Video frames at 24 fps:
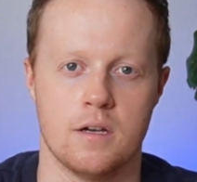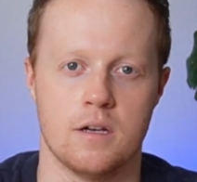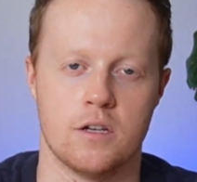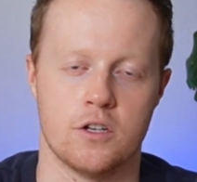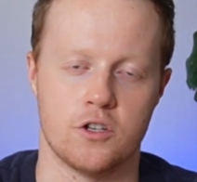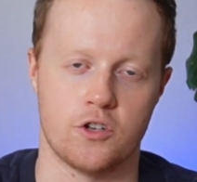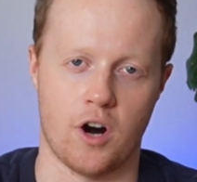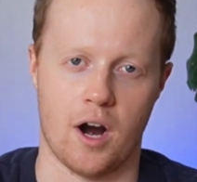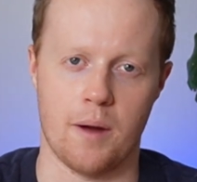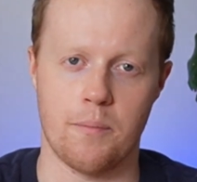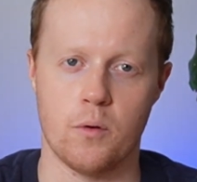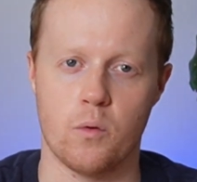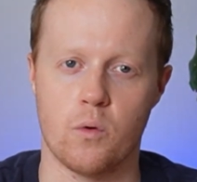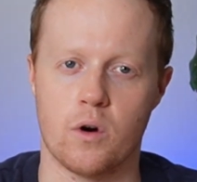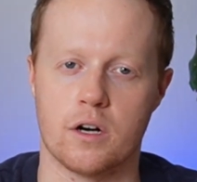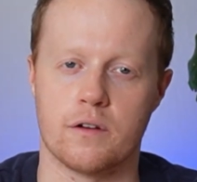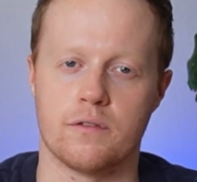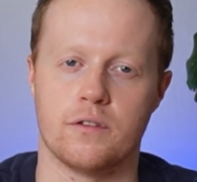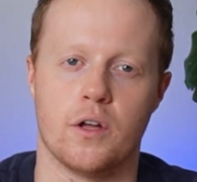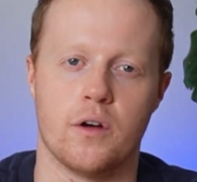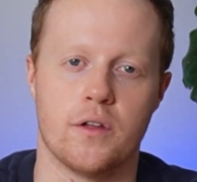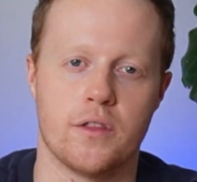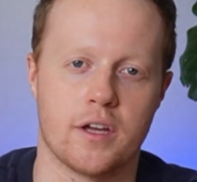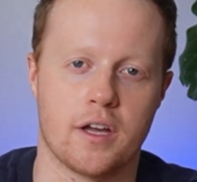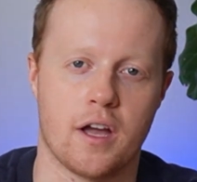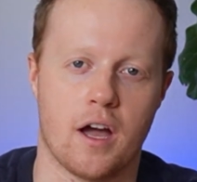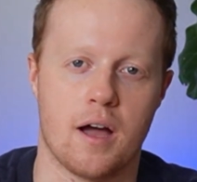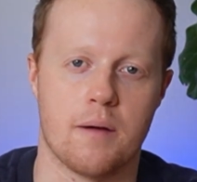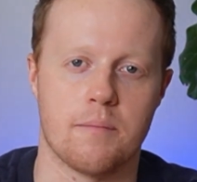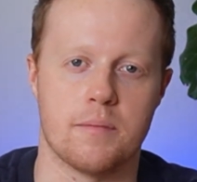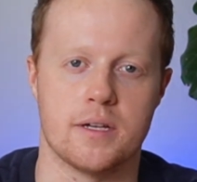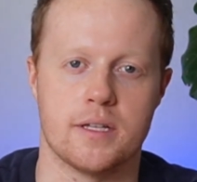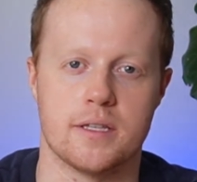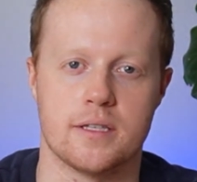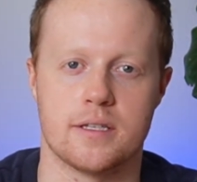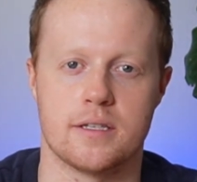Drop a workflow in the
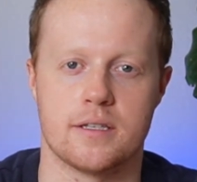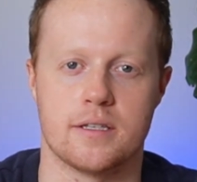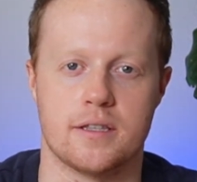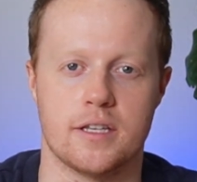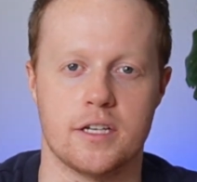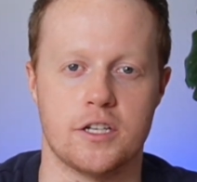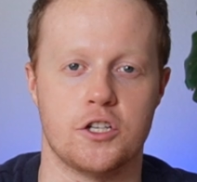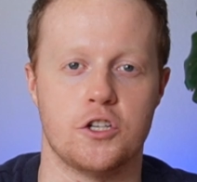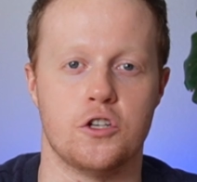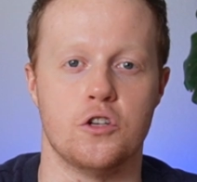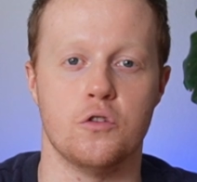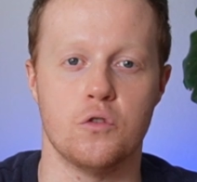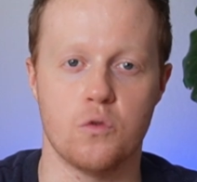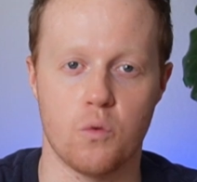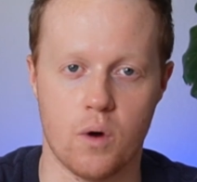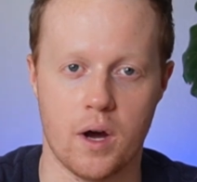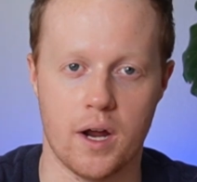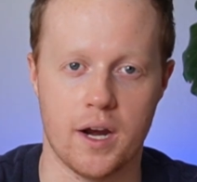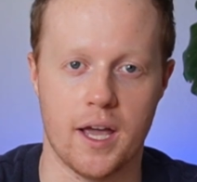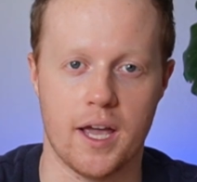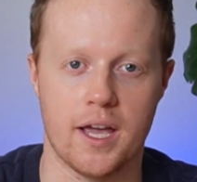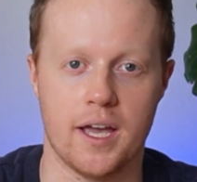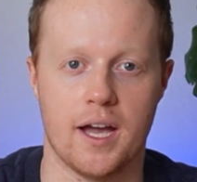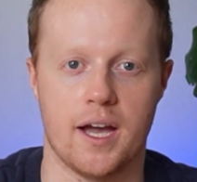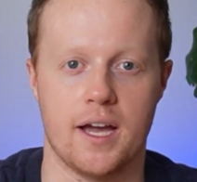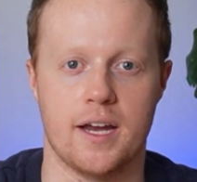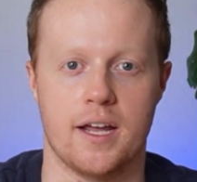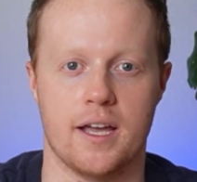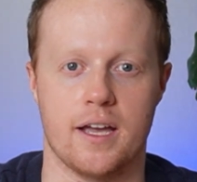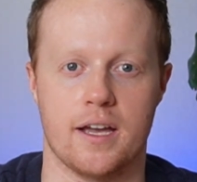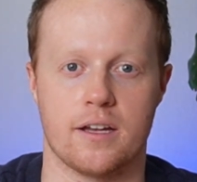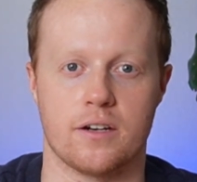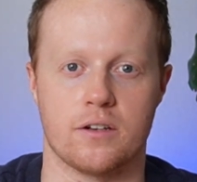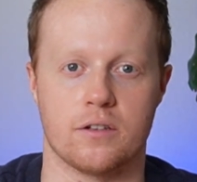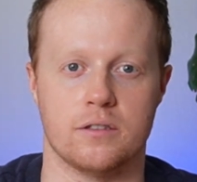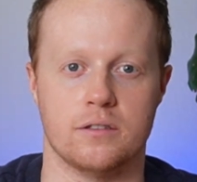comments that you'd want AI to
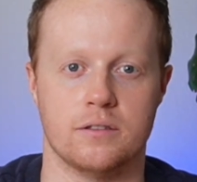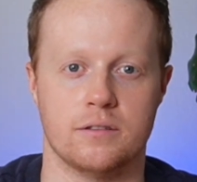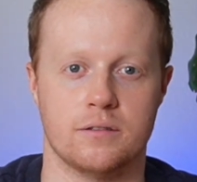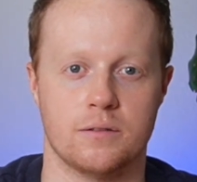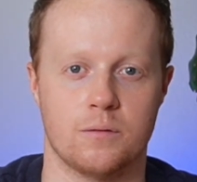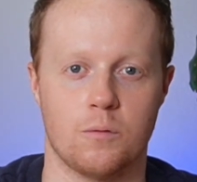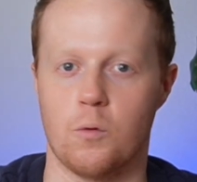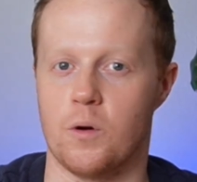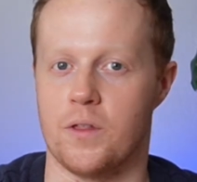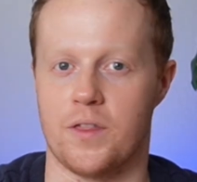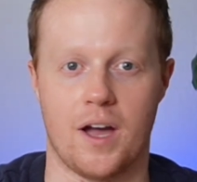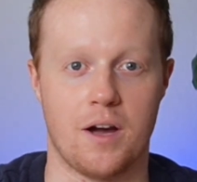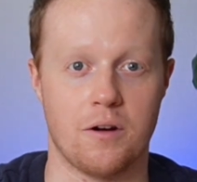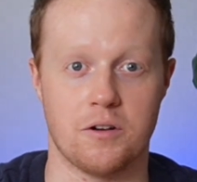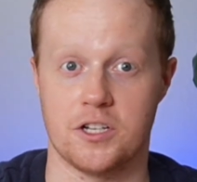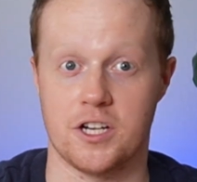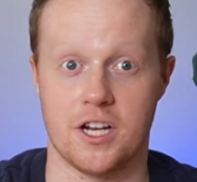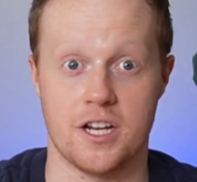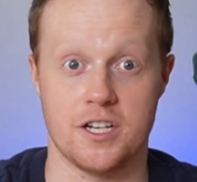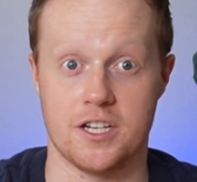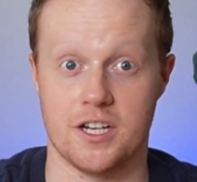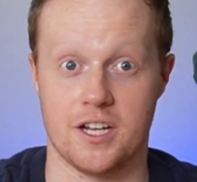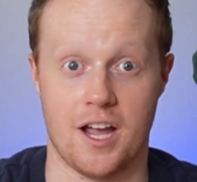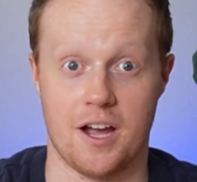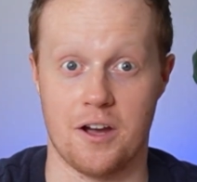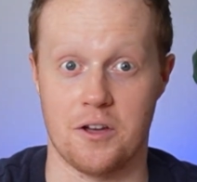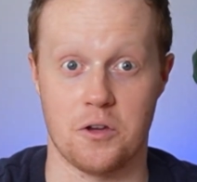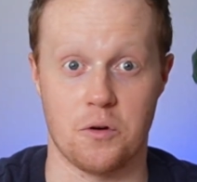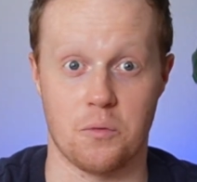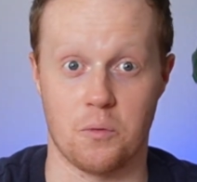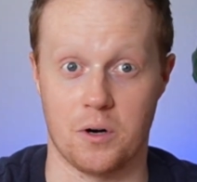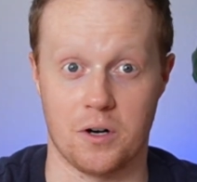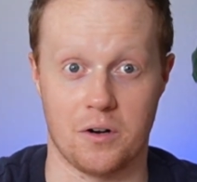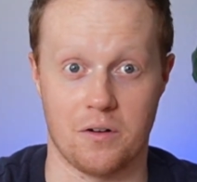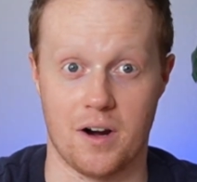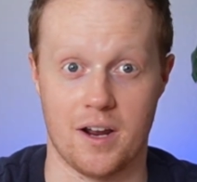handle without changing how you
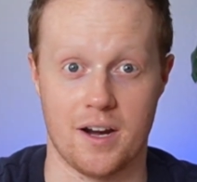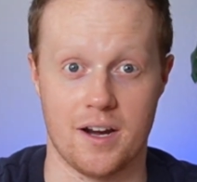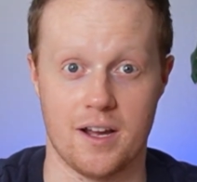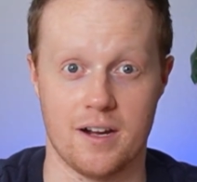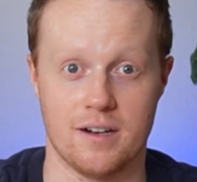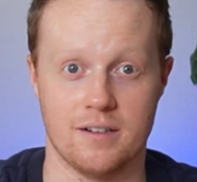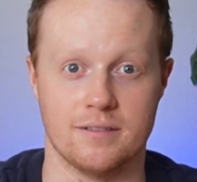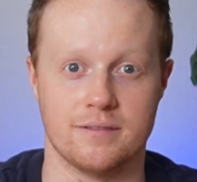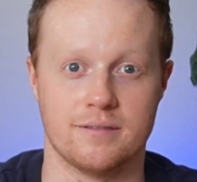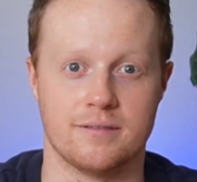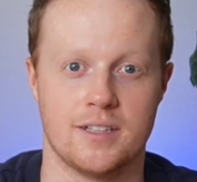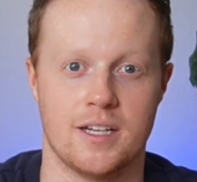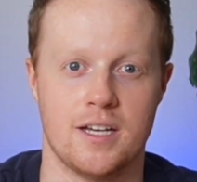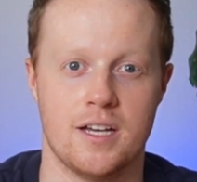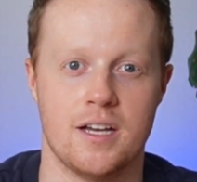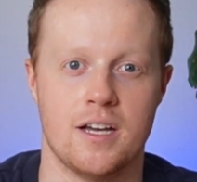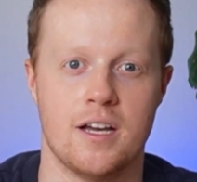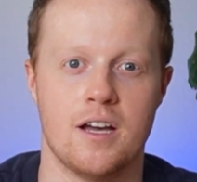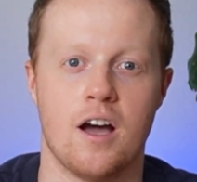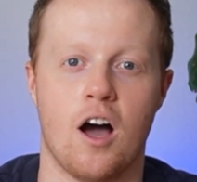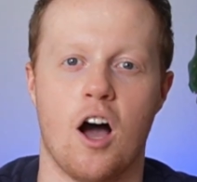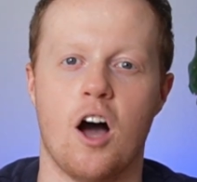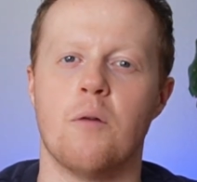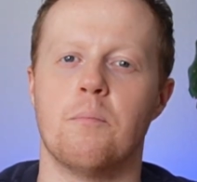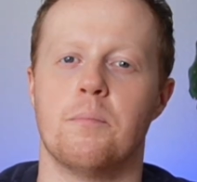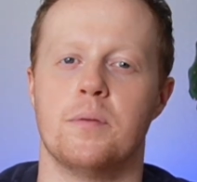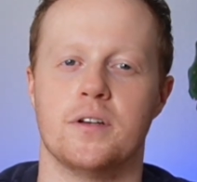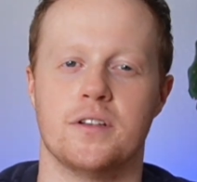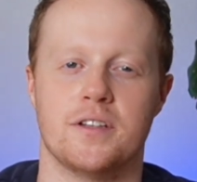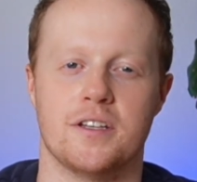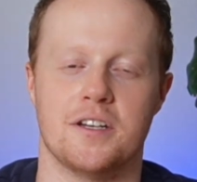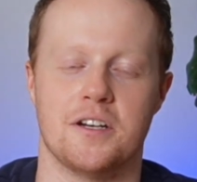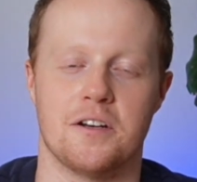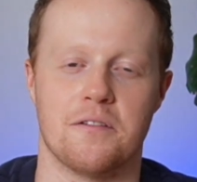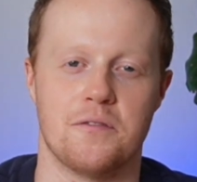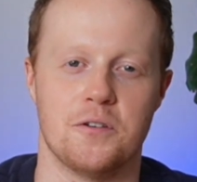work right now. I'll build it
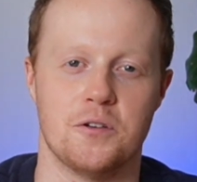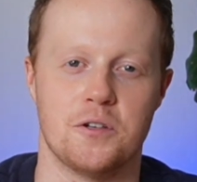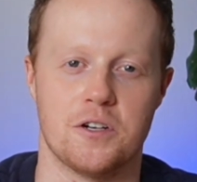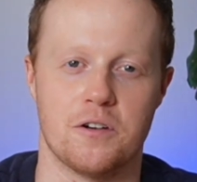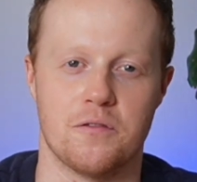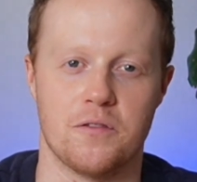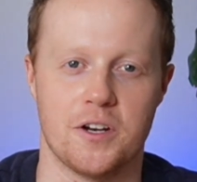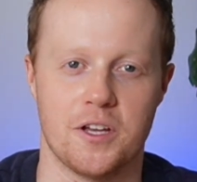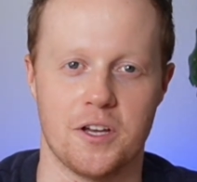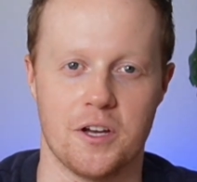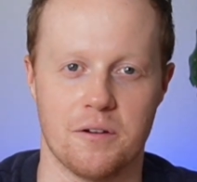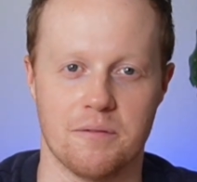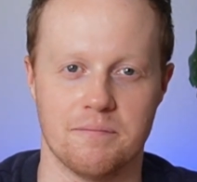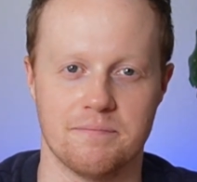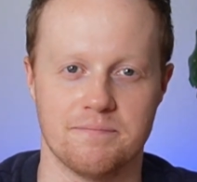in a future video.